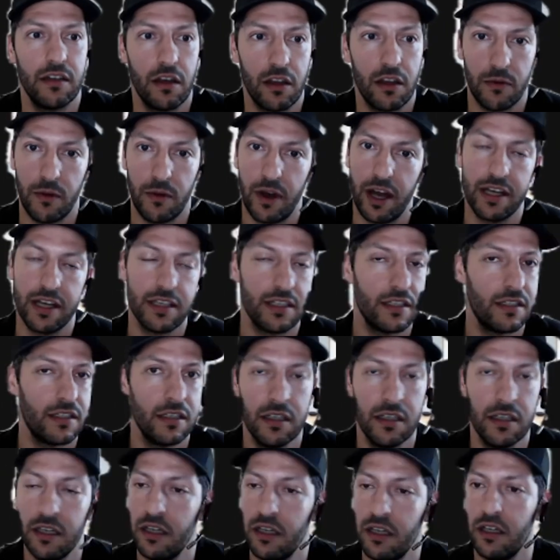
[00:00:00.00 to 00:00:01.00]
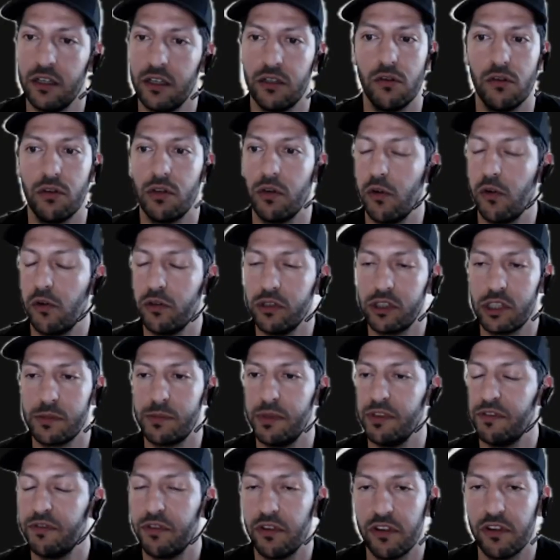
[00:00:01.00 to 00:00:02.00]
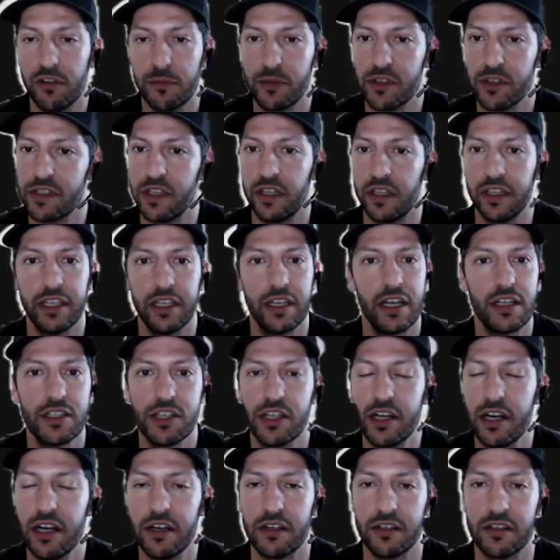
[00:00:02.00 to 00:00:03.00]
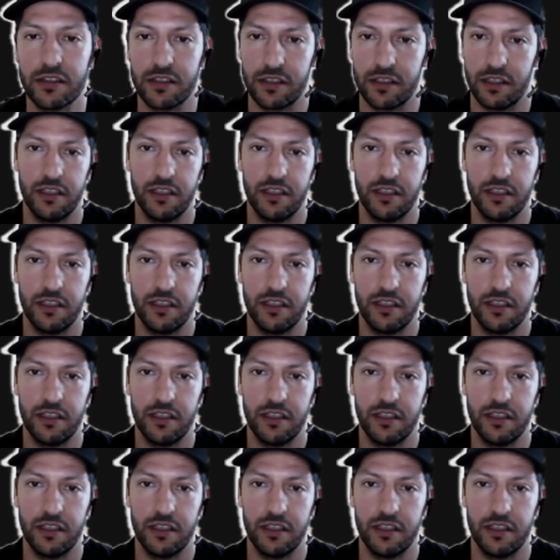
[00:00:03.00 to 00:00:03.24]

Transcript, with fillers: Otherwise, Google would just be full of Brazilian engineers,